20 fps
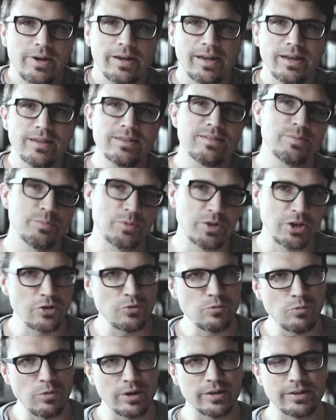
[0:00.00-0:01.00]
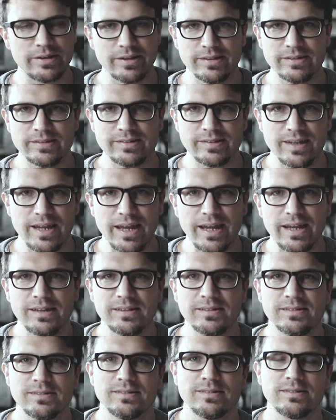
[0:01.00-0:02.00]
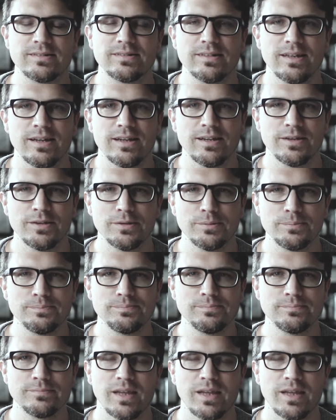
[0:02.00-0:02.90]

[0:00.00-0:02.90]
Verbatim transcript: I got some good work done today. Um,